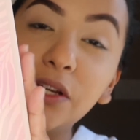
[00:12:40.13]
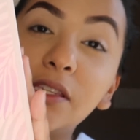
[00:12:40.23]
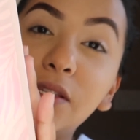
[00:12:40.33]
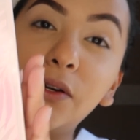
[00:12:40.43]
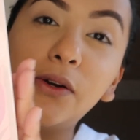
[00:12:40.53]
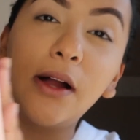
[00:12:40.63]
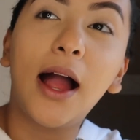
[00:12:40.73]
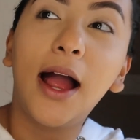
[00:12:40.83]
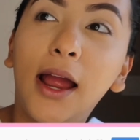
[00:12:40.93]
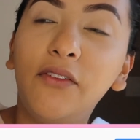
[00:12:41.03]
So
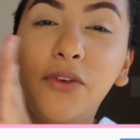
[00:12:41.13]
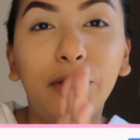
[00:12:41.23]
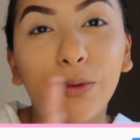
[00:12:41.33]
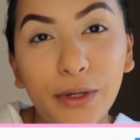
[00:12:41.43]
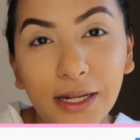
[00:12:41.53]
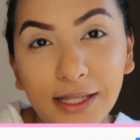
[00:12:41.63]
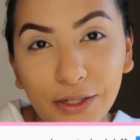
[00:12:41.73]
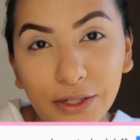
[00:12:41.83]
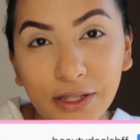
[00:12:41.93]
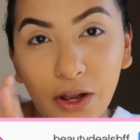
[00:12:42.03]
I follow beauty
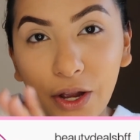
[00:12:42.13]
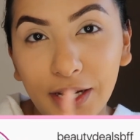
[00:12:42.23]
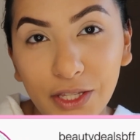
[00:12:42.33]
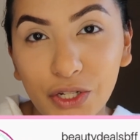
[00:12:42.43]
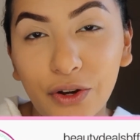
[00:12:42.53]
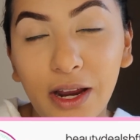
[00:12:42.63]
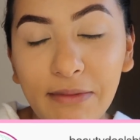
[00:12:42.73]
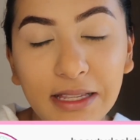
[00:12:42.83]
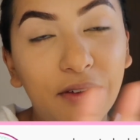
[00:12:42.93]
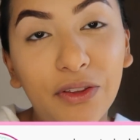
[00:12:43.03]
deals on
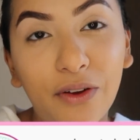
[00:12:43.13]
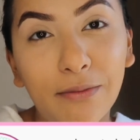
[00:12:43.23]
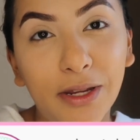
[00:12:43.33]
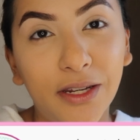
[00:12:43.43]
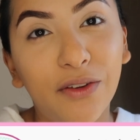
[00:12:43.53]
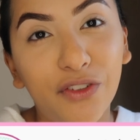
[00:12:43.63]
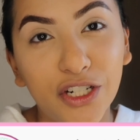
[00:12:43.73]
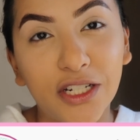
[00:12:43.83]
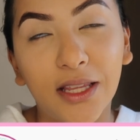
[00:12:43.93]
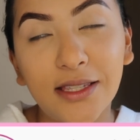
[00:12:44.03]
Instagram. I definitely recommend it if you're
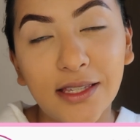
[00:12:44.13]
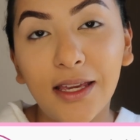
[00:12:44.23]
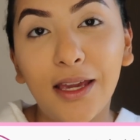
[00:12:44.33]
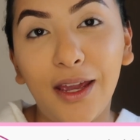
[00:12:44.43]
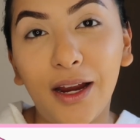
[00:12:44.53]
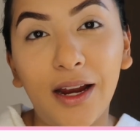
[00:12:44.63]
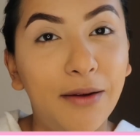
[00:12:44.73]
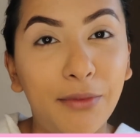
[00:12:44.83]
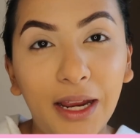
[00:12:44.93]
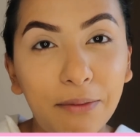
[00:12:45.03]
into like skincare
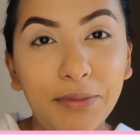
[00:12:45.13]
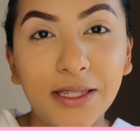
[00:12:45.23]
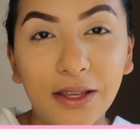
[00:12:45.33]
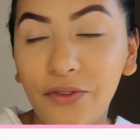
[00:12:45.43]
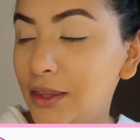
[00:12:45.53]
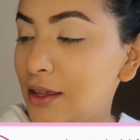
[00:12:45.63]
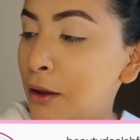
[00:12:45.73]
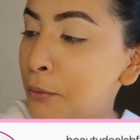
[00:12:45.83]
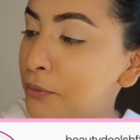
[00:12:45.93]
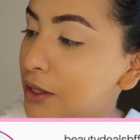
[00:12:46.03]
and makeup and stuff like
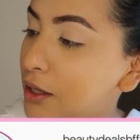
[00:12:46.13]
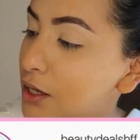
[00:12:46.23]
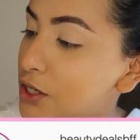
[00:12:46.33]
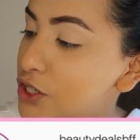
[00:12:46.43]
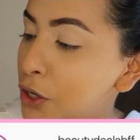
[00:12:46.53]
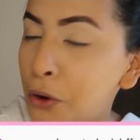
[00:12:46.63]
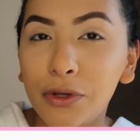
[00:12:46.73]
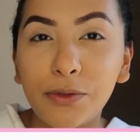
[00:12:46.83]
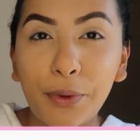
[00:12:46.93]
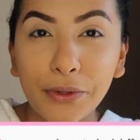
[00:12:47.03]
that. She
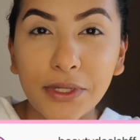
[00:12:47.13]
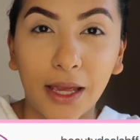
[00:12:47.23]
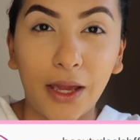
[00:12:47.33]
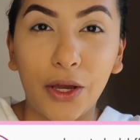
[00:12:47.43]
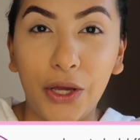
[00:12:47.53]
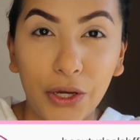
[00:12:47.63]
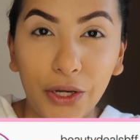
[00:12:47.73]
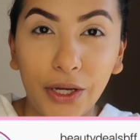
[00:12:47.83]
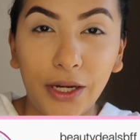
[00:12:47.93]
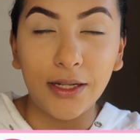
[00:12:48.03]
always posts like
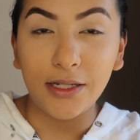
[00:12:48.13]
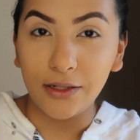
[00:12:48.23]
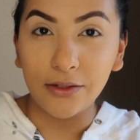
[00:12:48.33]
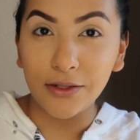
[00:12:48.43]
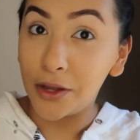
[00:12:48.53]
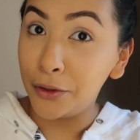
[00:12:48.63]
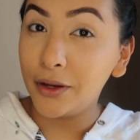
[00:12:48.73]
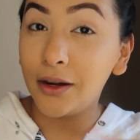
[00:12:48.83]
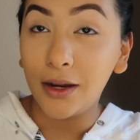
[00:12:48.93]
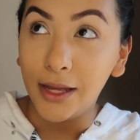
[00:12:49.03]
good deals on
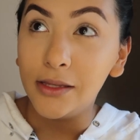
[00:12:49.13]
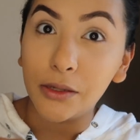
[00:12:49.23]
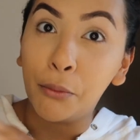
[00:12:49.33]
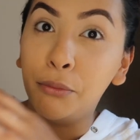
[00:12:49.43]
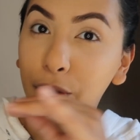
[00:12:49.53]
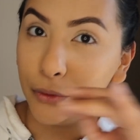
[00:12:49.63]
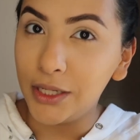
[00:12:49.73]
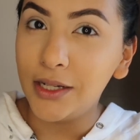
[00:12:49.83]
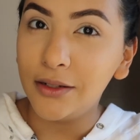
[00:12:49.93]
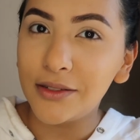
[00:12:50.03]
there, hence
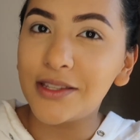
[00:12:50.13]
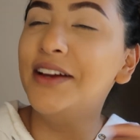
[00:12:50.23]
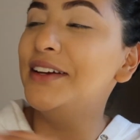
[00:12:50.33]
beauty deals.